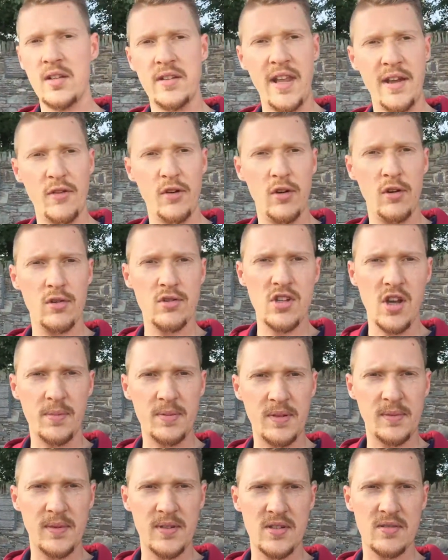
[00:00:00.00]
Never lose
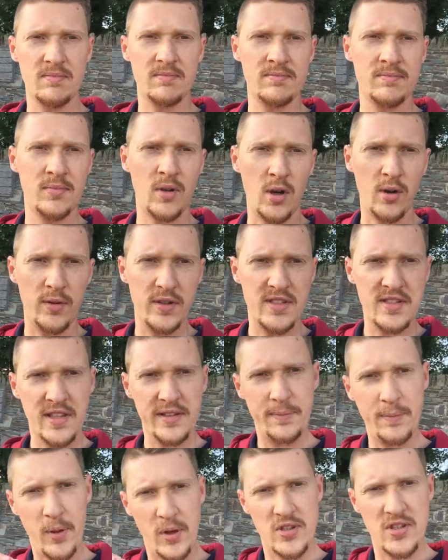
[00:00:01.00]
optimism, always
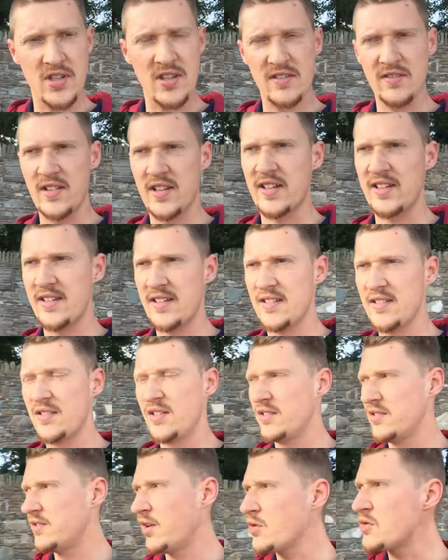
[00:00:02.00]
stay positive, like
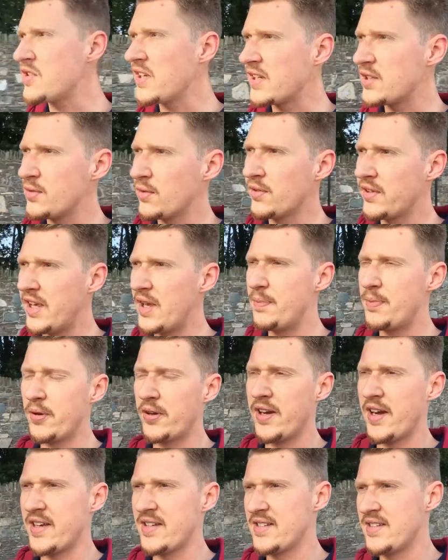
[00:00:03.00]
those things will keep you
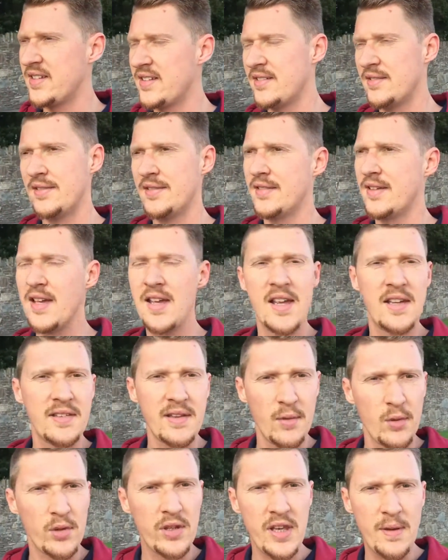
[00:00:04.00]
guys,
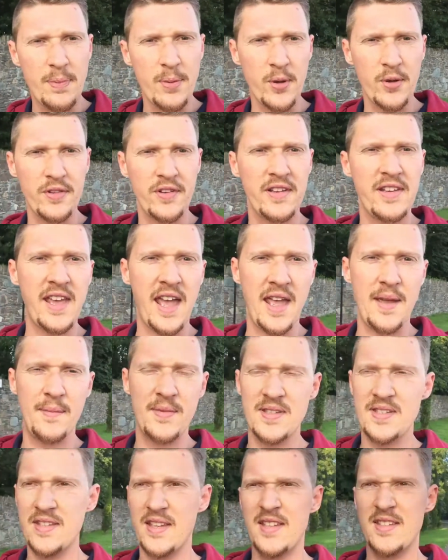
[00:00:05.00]
they will keep you in the game,
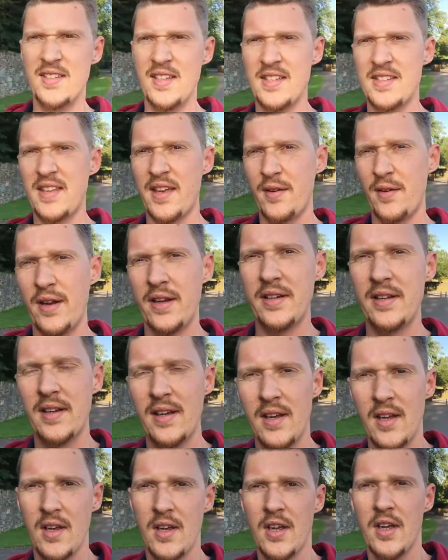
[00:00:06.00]
as they say, right?
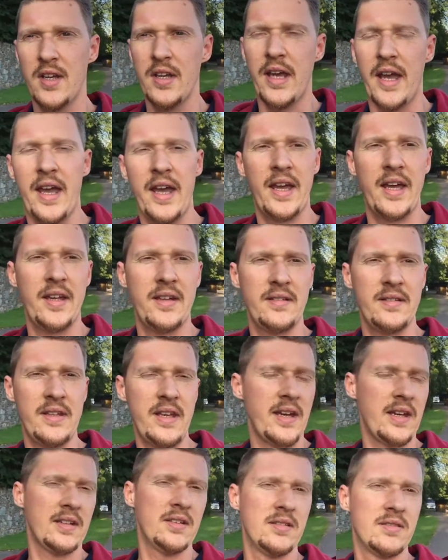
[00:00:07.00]
And
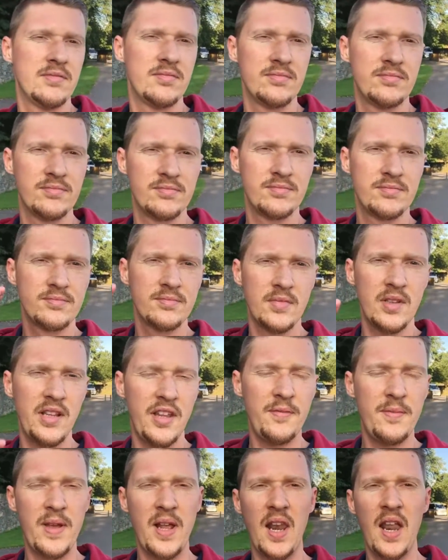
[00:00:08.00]
yeah,
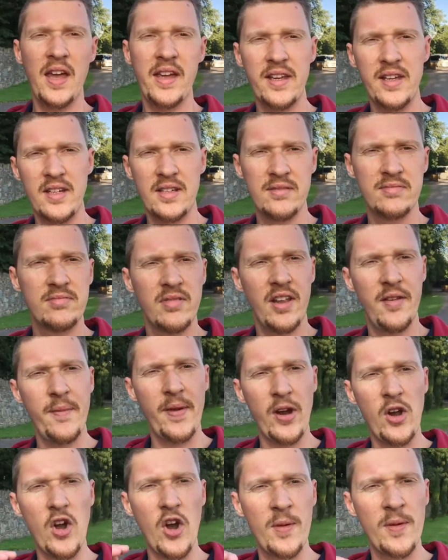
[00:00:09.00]
leave me a like, leave me
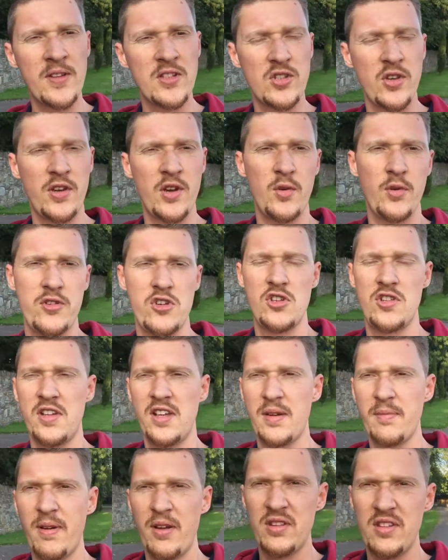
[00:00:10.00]
a comment so I know what you
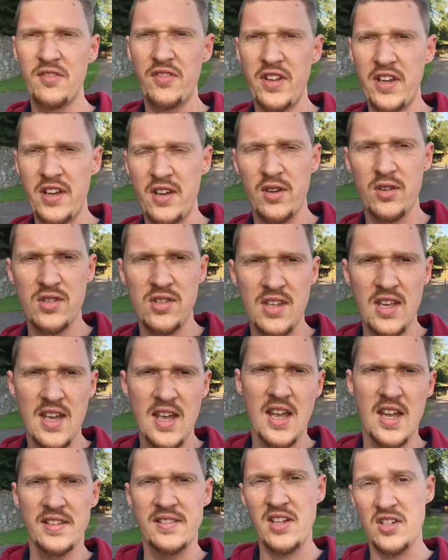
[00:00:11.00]
think about the videos.
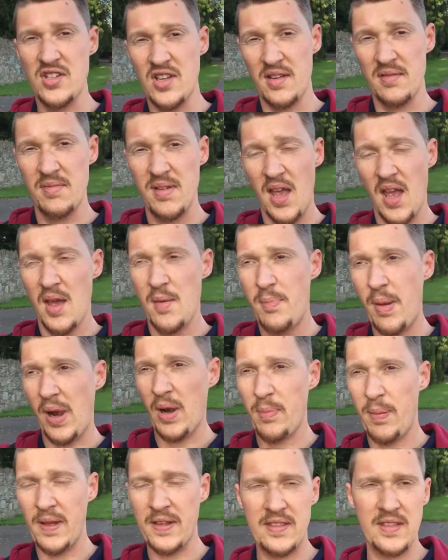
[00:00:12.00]
There's a
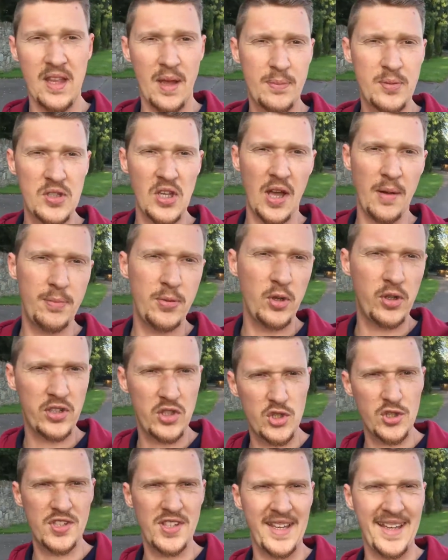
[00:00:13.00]
bell button up top, you
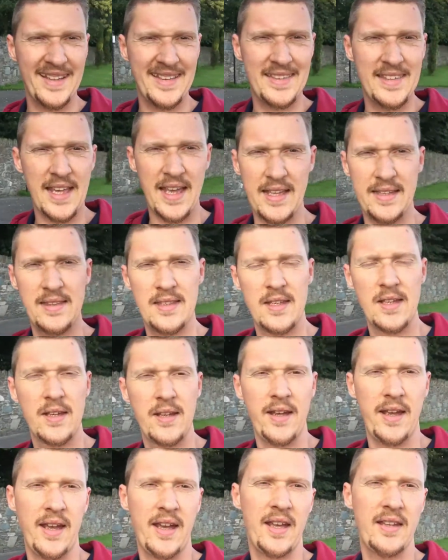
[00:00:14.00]
can just hit that
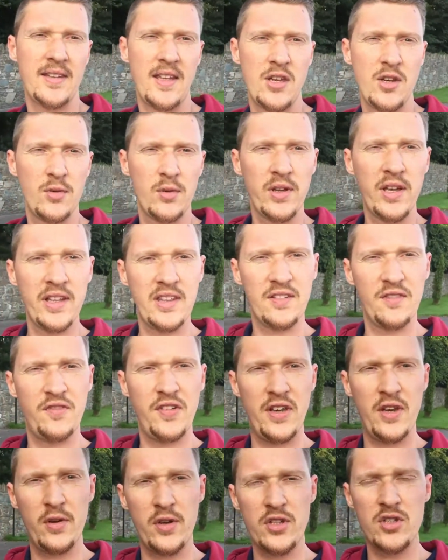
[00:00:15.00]
and then you will get the
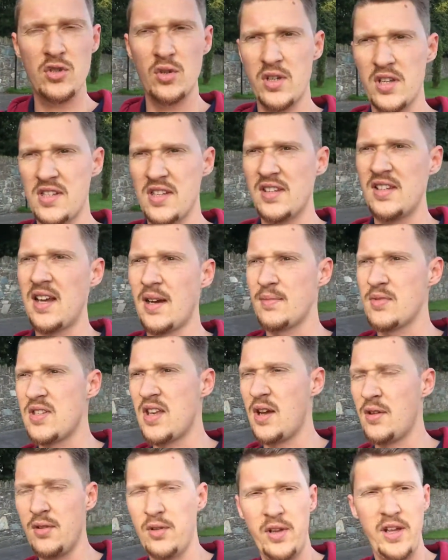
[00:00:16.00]
video as soon as it comes
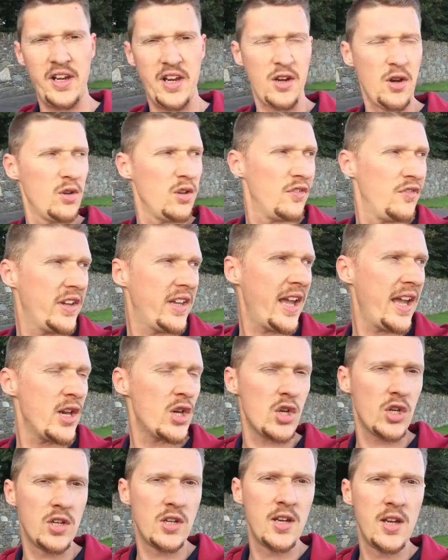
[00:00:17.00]
out, you'll get a
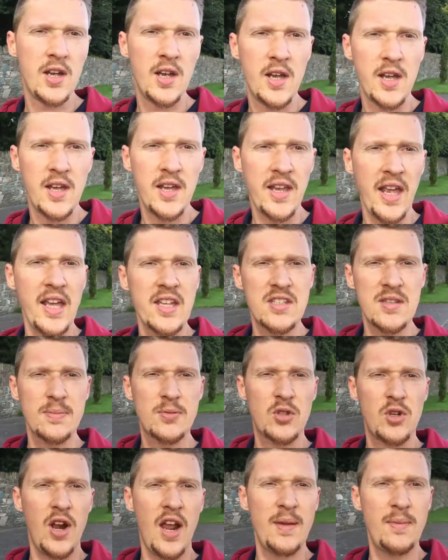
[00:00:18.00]
notification. And
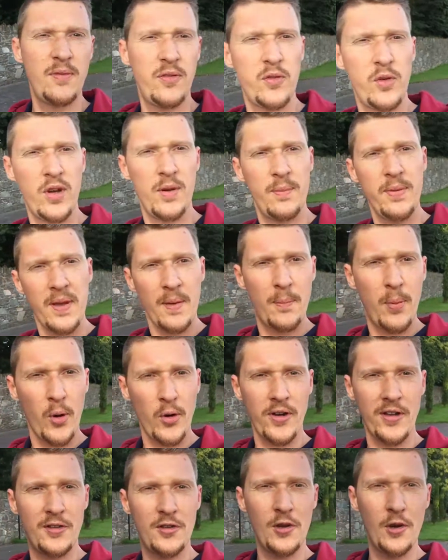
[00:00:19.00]
subscribe if you want to be a
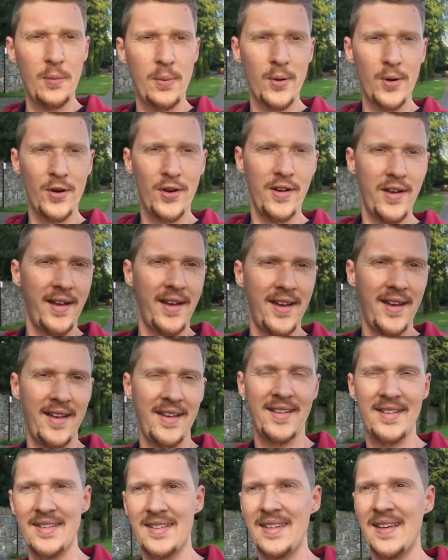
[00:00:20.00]
Borna tuber
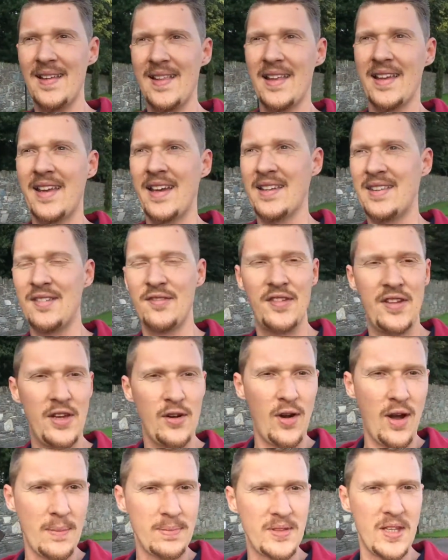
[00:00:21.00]
and get the
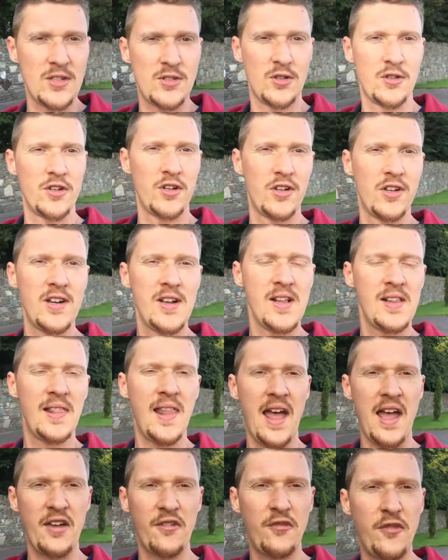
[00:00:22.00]
video updates on your
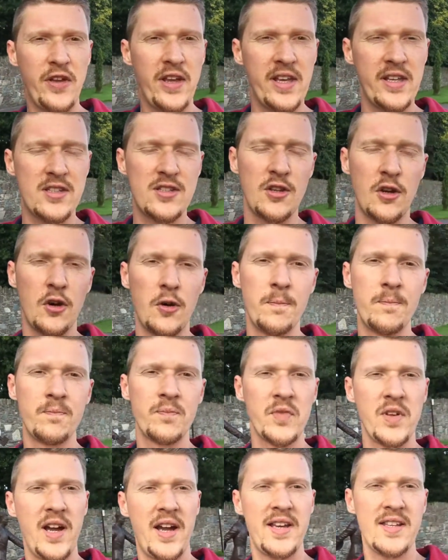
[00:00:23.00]
live feed. So
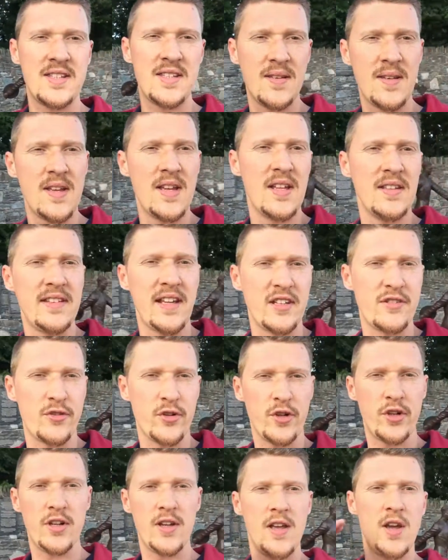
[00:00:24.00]
guys, thanks
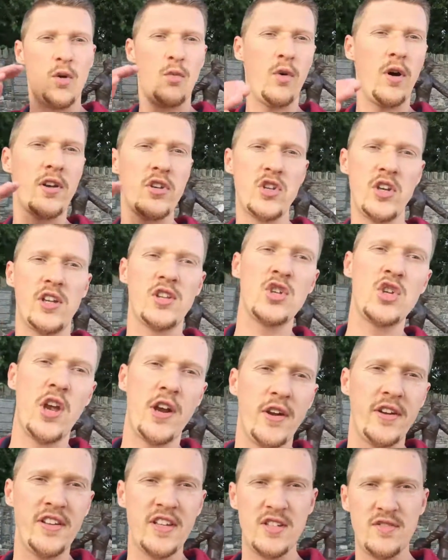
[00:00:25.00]
for watching and
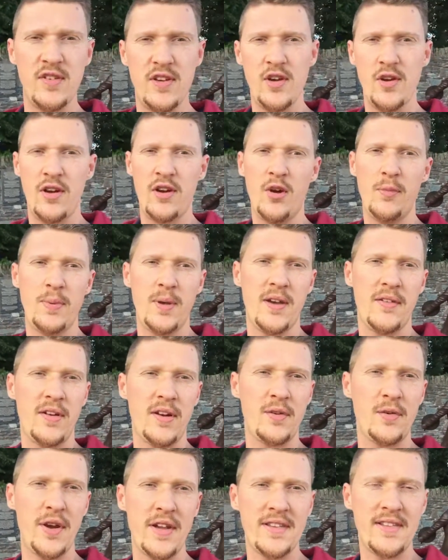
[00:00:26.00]
sharing this video. I hope you have
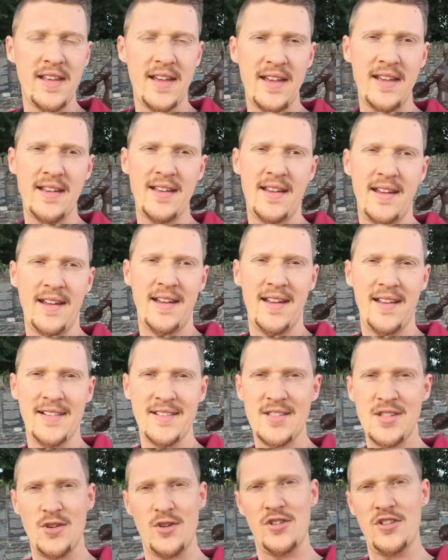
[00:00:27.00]
a great day
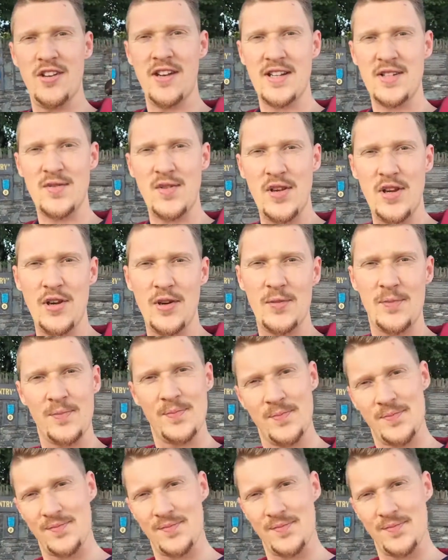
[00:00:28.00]
and see you in the next video.